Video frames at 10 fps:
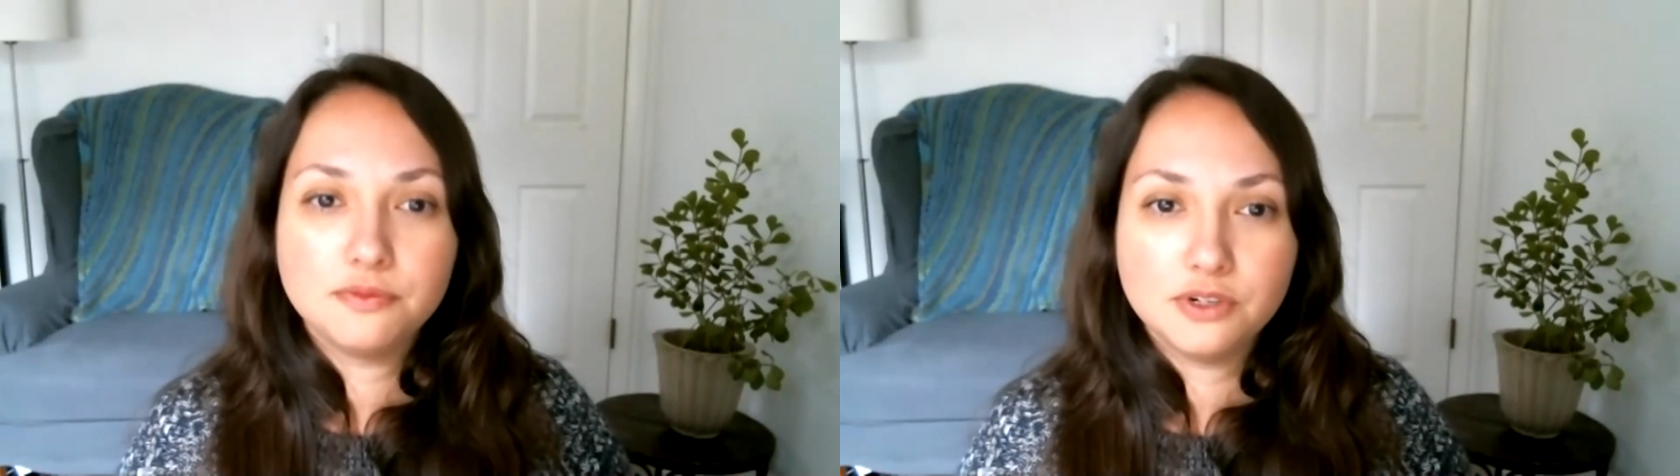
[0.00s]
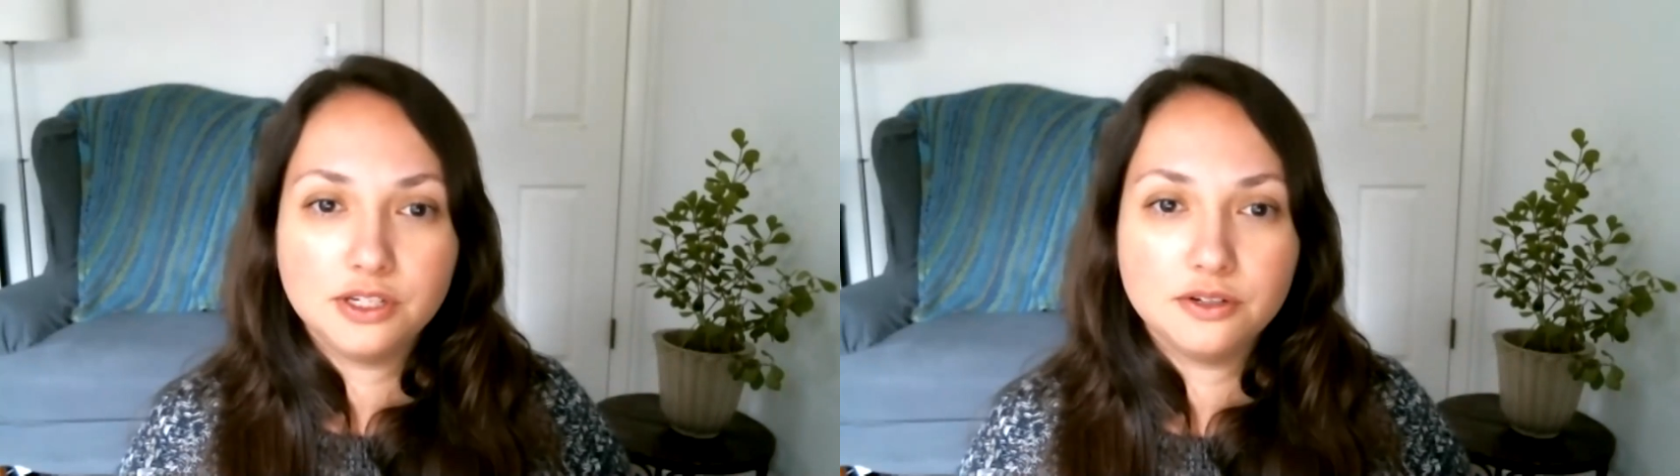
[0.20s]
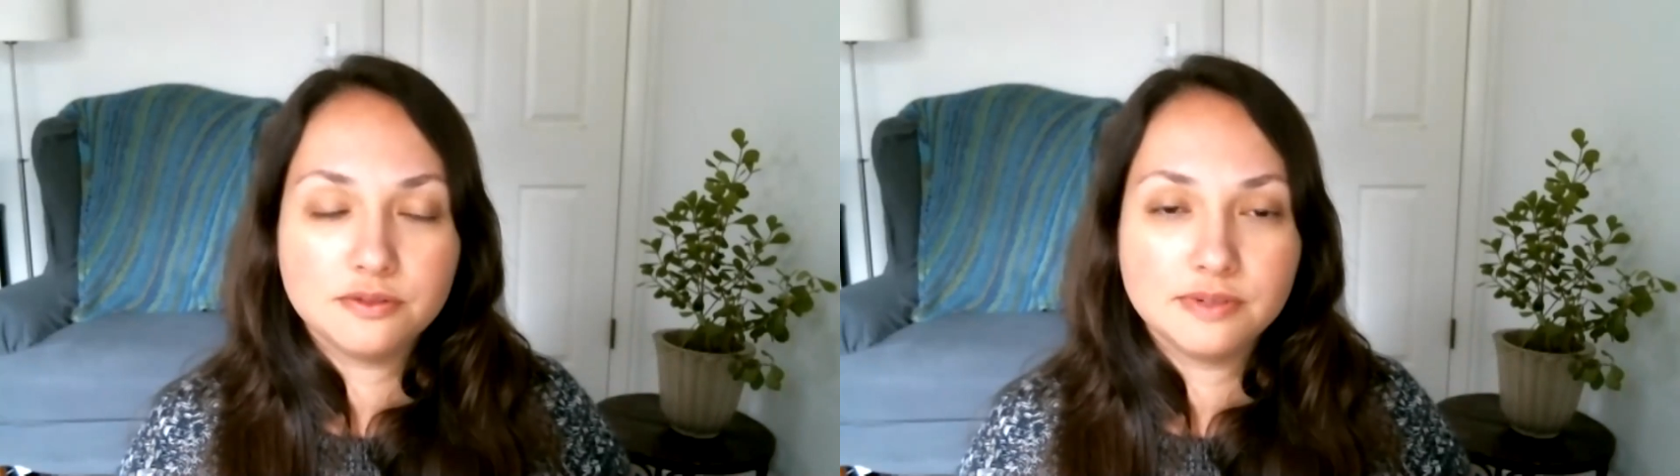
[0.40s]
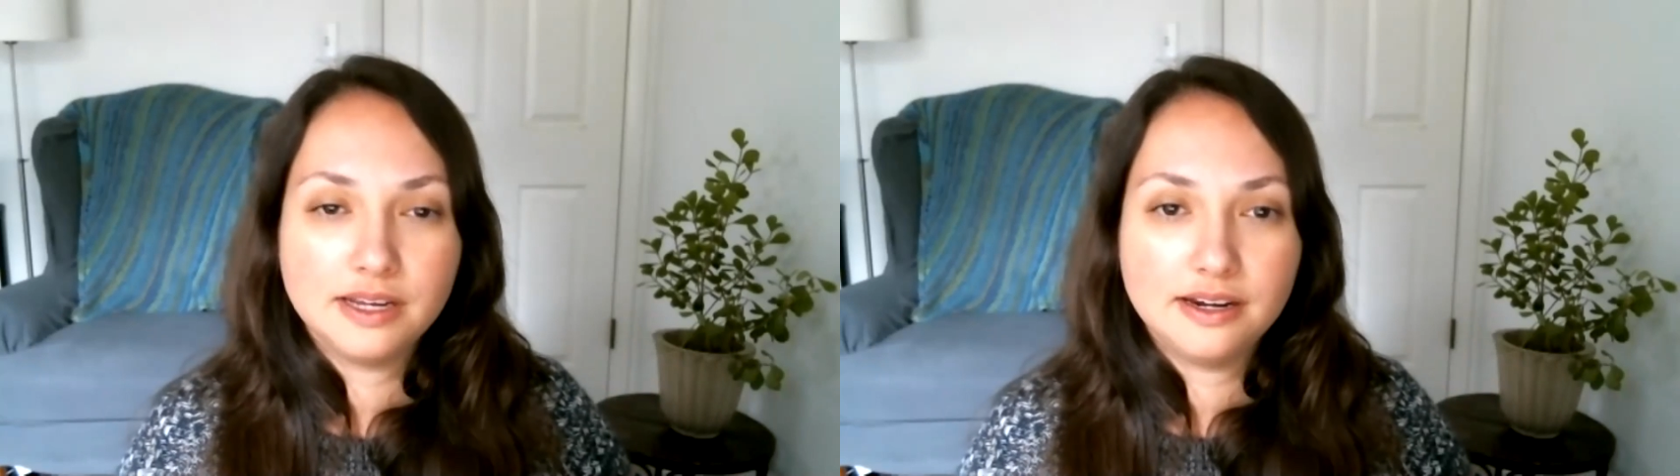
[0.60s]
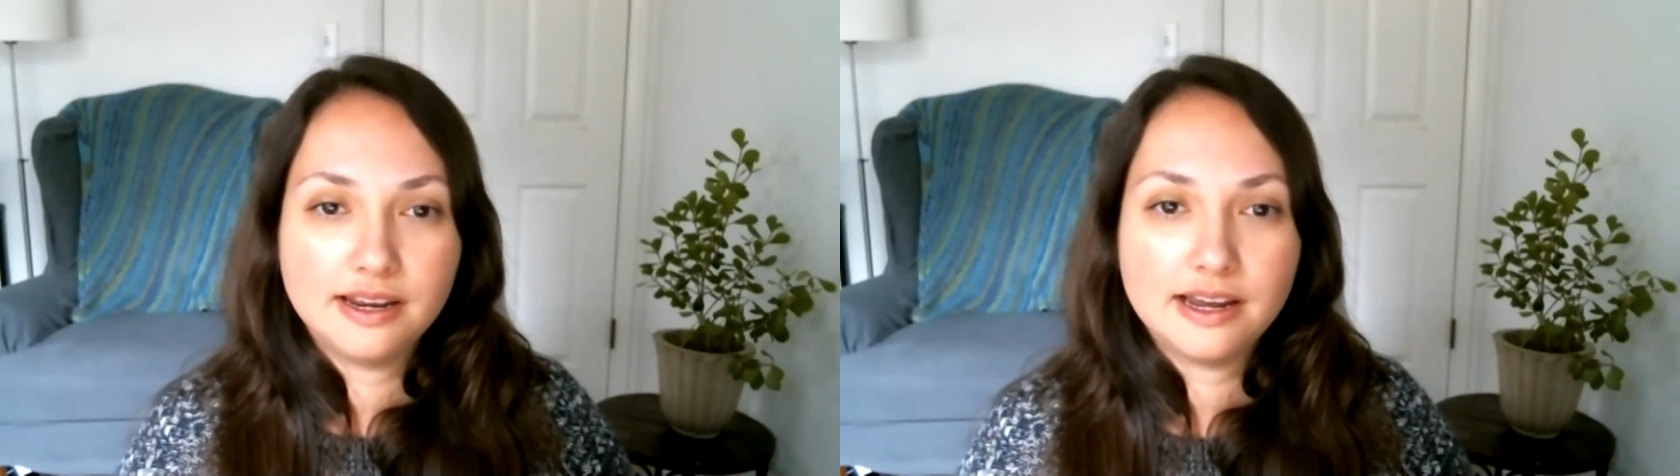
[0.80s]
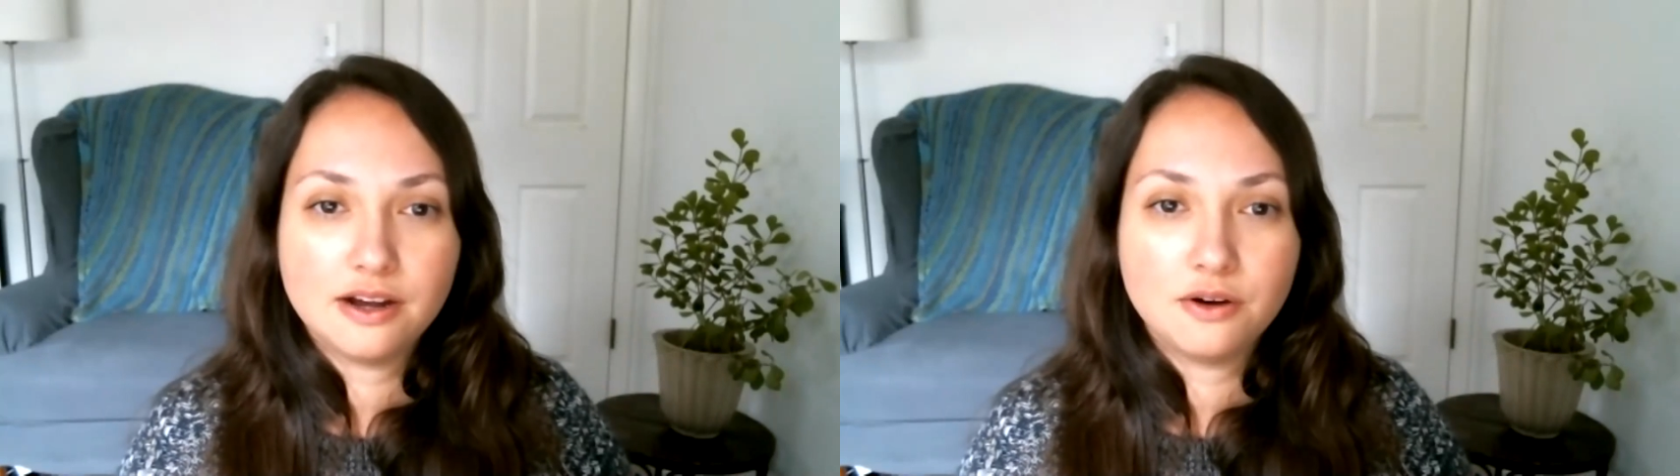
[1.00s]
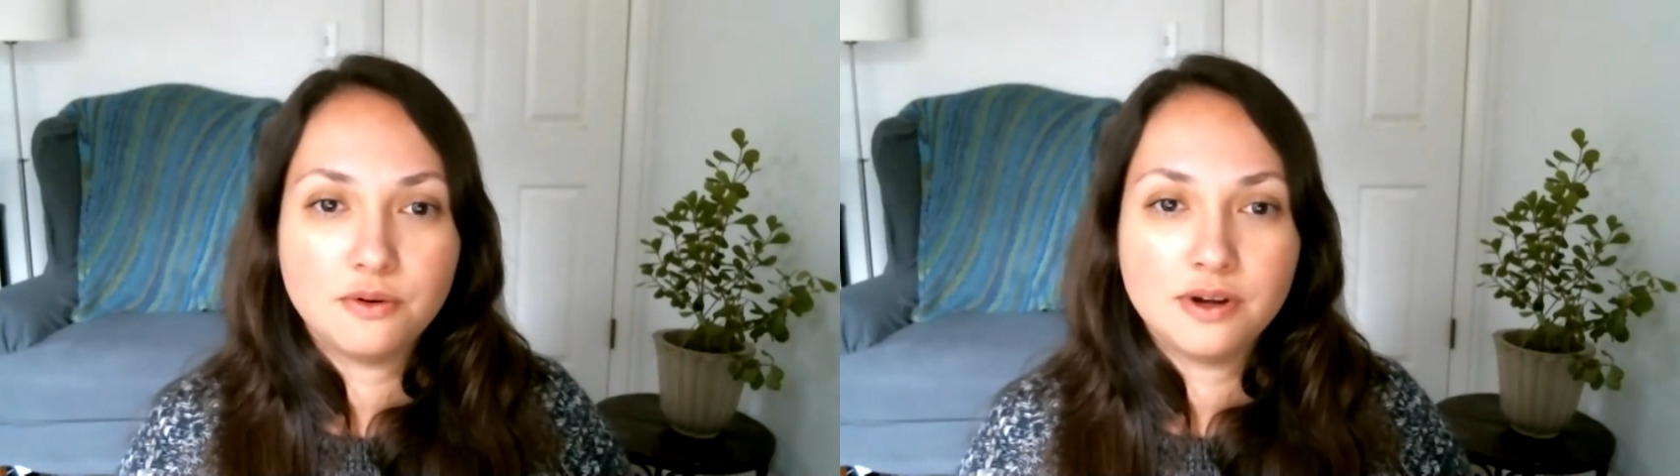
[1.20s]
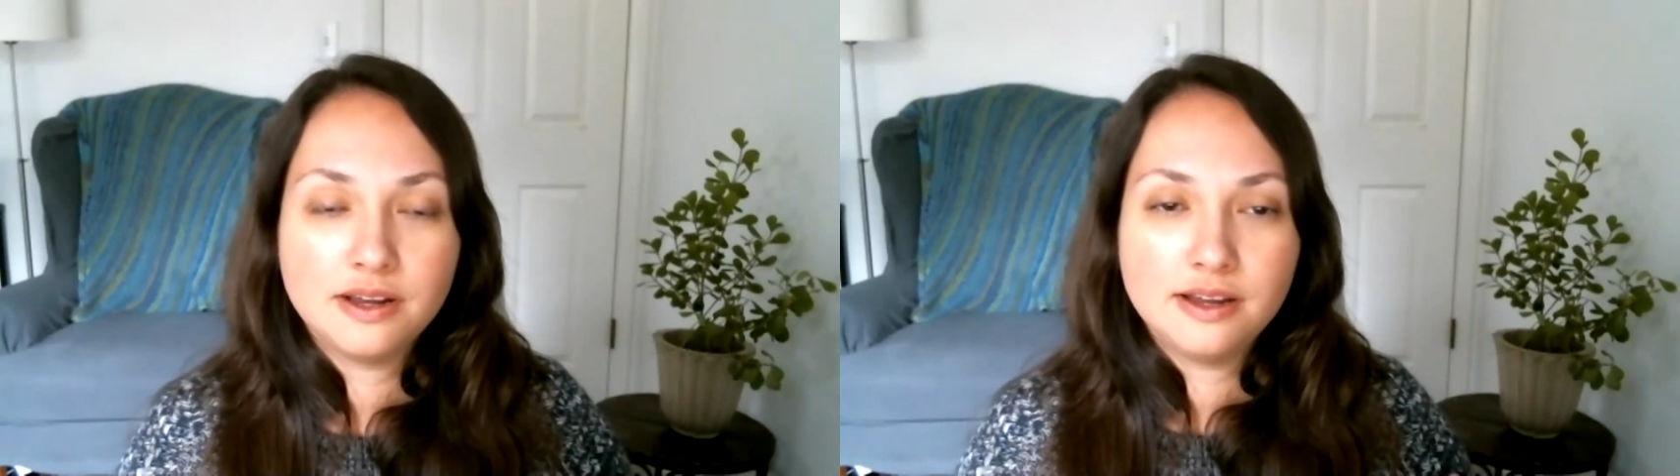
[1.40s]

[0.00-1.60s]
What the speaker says: for you and how